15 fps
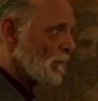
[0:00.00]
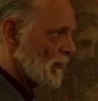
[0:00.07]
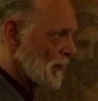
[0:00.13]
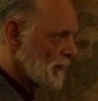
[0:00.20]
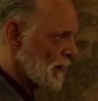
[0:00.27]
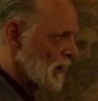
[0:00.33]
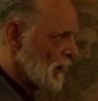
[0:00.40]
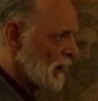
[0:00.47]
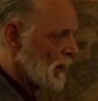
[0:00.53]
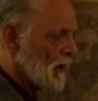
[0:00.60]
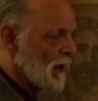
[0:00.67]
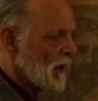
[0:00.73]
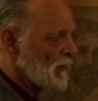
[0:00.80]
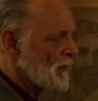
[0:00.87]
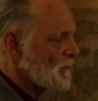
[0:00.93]
of it.
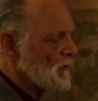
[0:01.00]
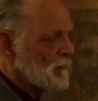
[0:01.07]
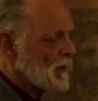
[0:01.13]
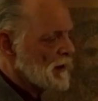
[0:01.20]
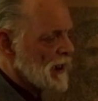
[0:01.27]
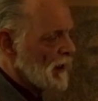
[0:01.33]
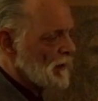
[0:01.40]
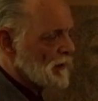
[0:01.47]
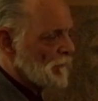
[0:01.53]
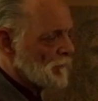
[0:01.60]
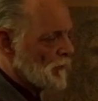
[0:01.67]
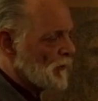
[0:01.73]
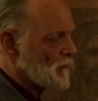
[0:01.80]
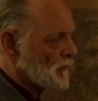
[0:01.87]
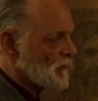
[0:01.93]
Doesn't mean telling the
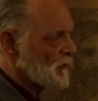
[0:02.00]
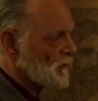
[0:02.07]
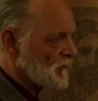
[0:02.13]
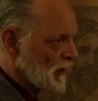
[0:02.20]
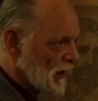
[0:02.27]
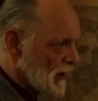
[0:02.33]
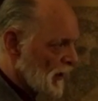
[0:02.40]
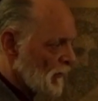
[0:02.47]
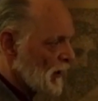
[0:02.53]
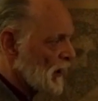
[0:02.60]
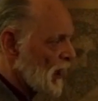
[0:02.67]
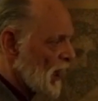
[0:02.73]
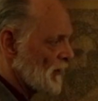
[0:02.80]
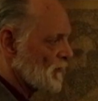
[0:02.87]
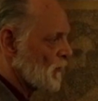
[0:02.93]
future, just declaring
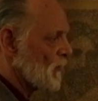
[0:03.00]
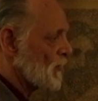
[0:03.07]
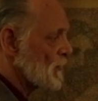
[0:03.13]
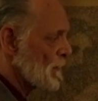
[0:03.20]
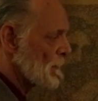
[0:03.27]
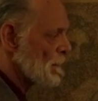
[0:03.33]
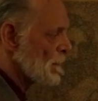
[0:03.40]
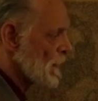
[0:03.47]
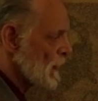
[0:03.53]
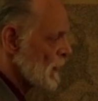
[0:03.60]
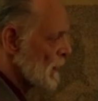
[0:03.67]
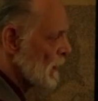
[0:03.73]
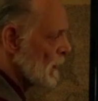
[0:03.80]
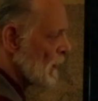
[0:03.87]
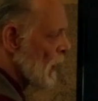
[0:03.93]
God's word.
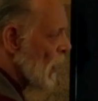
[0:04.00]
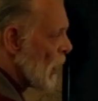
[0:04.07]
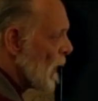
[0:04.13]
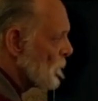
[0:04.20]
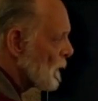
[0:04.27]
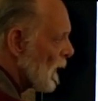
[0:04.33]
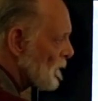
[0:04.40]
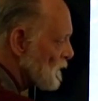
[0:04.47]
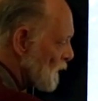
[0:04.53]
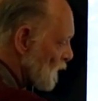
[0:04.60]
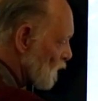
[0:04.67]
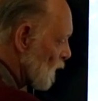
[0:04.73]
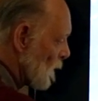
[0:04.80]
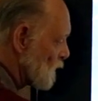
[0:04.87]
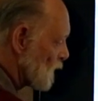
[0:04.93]
All prophecy of
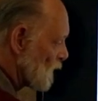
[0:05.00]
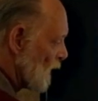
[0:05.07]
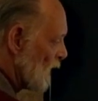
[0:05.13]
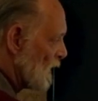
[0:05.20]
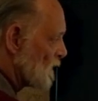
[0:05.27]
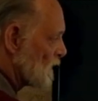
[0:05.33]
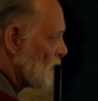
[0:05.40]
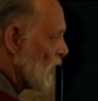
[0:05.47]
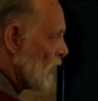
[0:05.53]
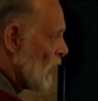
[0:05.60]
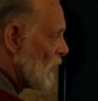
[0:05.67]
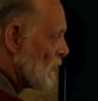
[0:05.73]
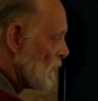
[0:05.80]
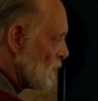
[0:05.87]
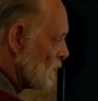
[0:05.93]
scripture is
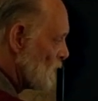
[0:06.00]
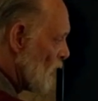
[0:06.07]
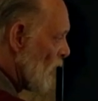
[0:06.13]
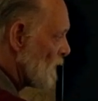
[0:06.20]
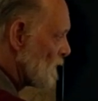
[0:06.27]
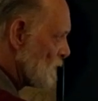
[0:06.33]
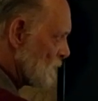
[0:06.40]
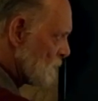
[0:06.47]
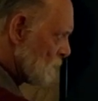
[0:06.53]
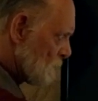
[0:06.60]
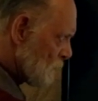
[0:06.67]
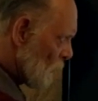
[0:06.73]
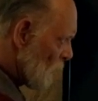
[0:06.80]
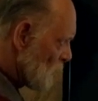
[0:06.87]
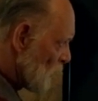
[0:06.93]
no,
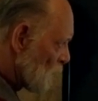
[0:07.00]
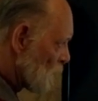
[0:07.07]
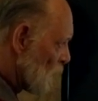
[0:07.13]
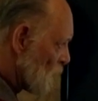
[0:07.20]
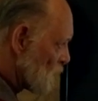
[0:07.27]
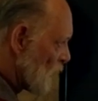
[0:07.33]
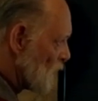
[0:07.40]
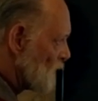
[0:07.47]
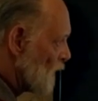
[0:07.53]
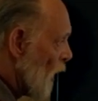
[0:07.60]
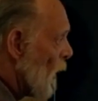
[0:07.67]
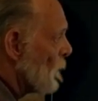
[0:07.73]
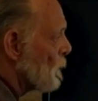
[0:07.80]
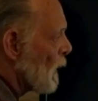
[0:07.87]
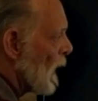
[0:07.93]
knowing this verse that
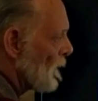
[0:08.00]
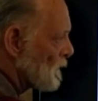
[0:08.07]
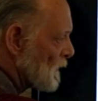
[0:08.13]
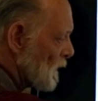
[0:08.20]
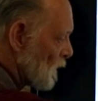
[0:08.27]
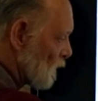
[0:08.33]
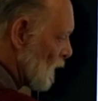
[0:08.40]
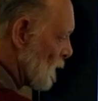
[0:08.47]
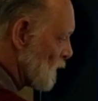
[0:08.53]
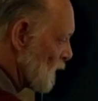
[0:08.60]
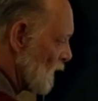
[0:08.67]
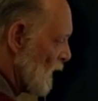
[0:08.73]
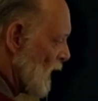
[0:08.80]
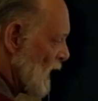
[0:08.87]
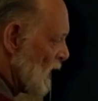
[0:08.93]
no prophecy of
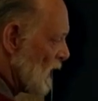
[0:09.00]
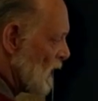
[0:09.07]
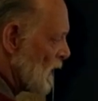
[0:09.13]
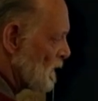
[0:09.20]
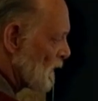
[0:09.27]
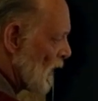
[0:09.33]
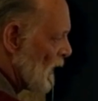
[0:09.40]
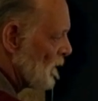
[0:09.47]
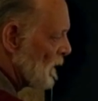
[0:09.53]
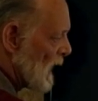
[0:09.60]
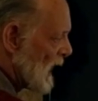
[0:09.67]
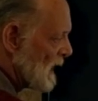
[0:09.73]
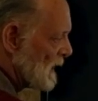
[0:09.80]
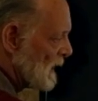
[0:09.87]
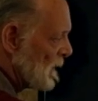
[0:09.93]
scripture is of
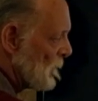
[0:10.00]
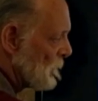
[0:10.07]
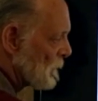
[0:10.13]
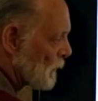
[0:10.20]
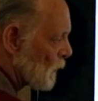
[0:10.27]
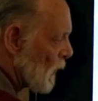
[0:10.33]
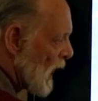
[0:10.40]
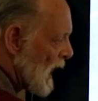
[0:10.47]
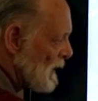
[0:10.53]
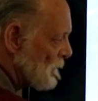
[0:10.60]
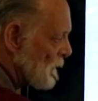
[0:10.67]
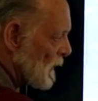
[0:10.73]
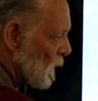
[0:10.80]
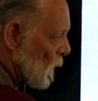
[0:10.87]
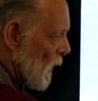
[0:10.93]
any
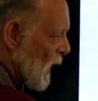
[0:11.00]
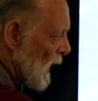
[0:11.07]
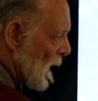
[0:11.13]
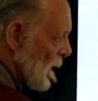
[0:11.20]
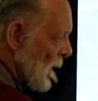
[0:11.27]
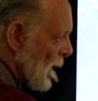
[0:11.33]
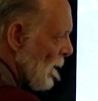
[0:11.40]
private what?